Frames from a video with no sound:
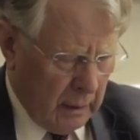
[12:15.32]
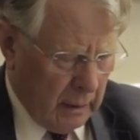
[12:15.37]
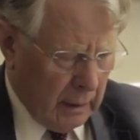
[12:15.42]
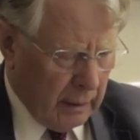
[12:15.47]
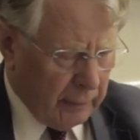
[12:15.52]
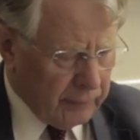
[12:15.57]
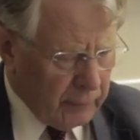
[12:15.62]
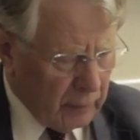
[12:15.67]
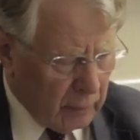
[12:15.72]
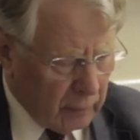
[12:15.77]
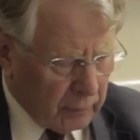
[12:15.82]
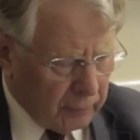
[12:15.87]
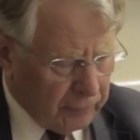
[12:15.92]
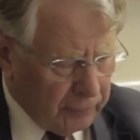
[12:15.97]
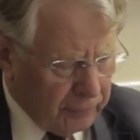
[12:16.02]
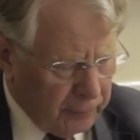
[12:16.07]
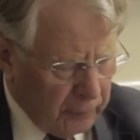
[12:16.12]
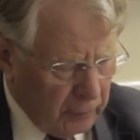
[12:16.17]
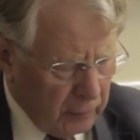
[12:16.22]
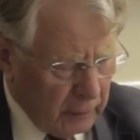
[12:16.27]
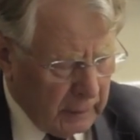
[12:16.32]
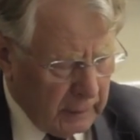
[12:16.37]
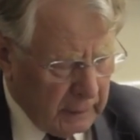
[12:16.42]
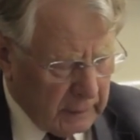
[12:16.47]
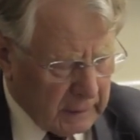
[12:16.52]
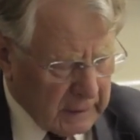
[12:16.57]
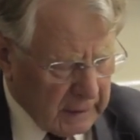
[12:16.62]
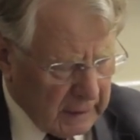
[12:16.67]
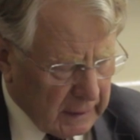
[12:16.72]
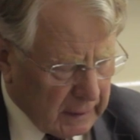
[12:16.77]
have not fully
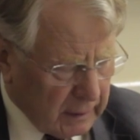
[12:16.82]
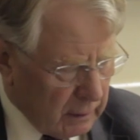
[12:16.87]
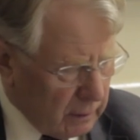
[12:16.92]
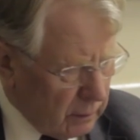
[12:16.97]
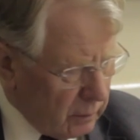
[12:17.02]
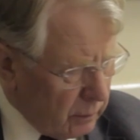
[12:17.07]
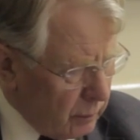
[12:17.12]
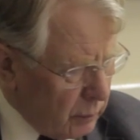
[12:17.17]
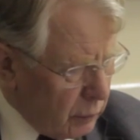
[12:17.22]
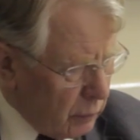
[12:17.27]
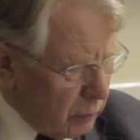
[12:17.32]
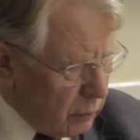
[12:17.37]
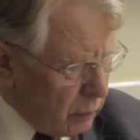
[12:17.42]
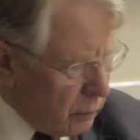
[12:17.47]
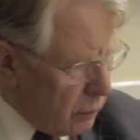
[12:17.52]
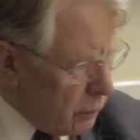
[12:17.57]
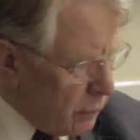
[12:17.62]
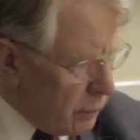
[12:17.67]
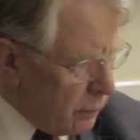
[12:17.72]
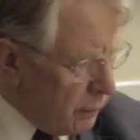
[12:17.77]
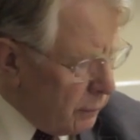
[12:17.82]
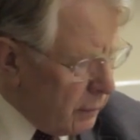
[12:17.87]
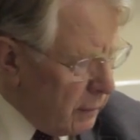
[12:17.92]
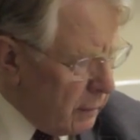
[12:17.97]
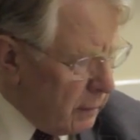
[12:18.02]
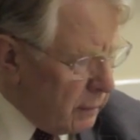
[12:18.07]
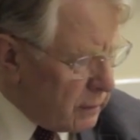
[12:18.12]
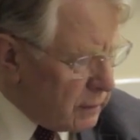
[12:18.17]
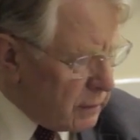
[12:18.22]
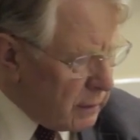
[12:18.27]
taken on board
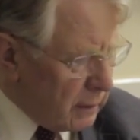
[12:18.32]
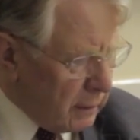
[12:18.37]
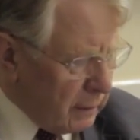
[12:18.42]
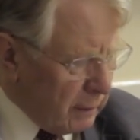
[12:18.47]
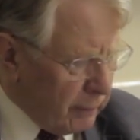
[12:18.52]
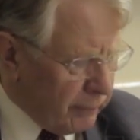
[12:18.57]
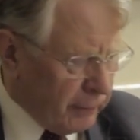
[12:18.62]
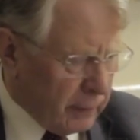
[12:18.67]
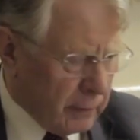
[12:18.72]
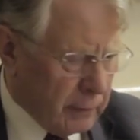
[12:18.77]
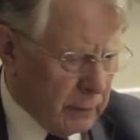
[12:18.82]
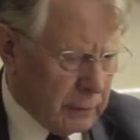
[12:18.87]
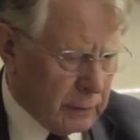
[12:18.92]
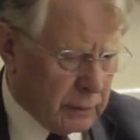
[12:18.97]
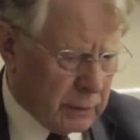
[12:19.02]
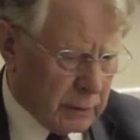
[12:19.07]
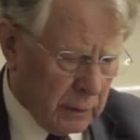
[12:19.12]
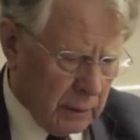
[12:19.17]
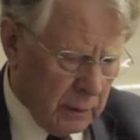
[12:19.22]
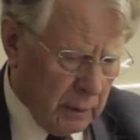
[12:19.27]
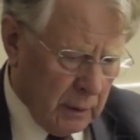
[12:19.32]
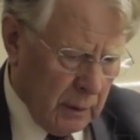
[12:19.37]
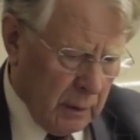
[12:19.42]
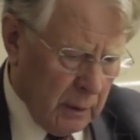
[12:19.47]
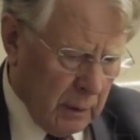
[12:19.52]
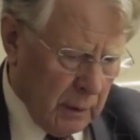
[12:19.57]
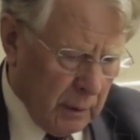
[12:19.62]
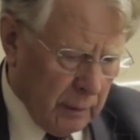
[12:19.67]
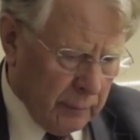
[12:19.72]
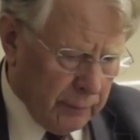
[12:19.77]
the significance
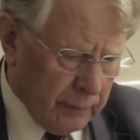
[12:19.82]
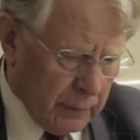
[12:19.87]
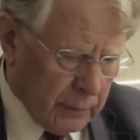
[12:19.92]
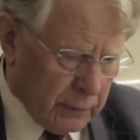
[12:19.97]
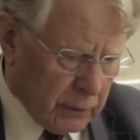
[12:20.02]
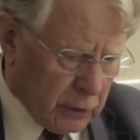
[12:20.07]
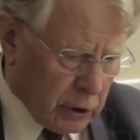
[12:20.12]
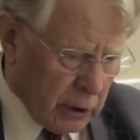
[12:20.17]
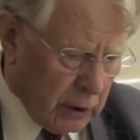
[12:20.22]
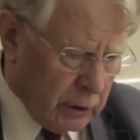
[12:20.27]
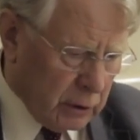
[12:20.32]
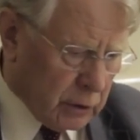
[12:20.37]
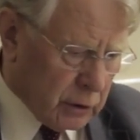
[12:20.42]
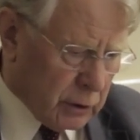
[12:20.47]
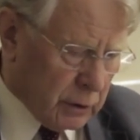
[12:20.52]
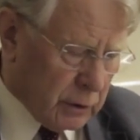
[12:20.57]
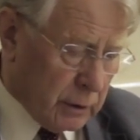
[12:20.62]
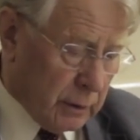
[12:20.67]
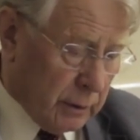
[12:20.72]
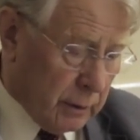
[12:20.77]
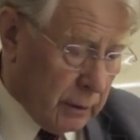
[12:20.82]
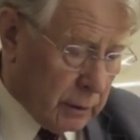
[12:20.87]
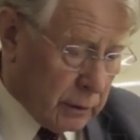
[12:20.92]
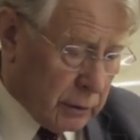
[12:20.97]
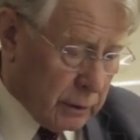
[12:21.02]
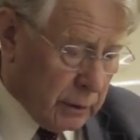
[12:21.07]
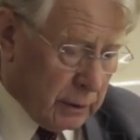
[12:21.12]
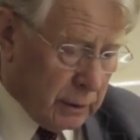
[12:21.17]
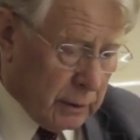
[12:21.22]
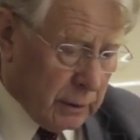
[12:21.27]
of the changes in the
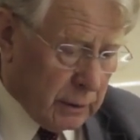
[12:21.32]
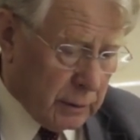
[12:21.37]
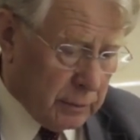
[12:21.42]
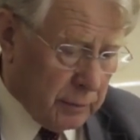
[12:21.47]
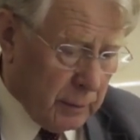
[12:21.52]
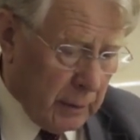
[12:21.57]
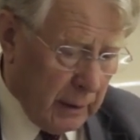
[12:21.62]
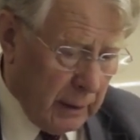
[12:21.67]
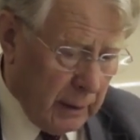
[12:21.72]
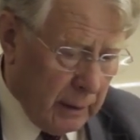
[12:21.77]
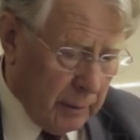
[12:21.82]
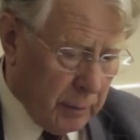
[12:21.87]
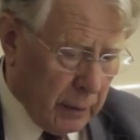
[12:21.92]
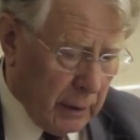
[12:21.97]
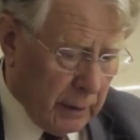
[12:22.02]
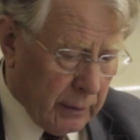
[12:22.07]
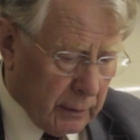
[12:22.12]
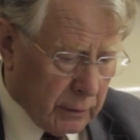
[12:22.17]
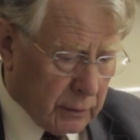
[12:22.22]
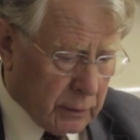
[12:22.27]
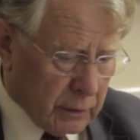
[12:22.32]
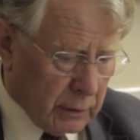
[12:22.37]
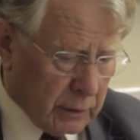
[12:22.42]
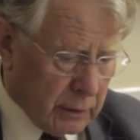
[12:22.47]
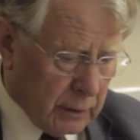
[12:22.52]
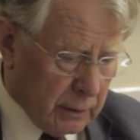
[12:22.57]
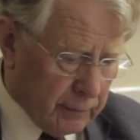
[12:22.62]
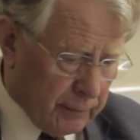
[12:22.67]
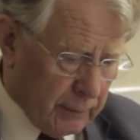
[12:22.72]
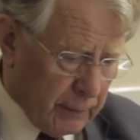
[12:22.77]
treaties made by the
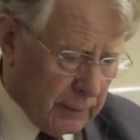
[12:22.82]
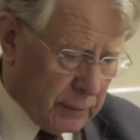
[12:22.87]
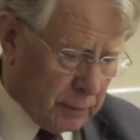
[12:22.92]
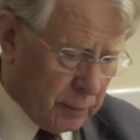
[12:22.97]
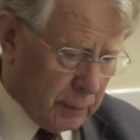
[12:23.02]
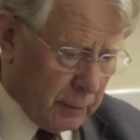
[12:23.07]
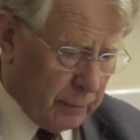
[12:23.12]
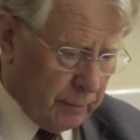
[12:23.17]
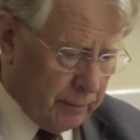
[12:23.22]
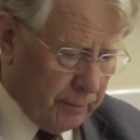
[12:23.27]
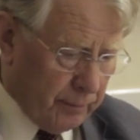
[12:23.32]
Treaty of Lisbon.